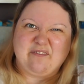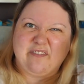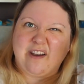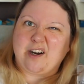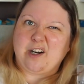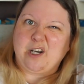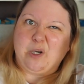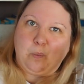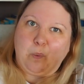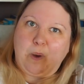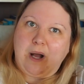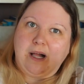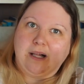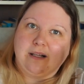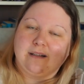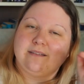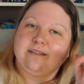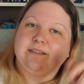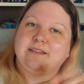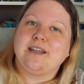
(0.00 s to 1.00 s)
very
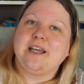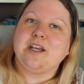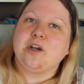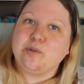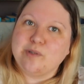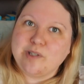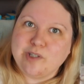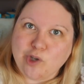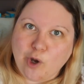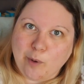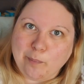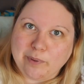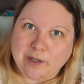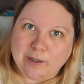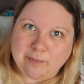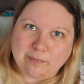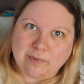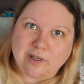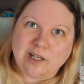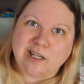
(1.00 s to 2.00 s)
well. They don't stop him.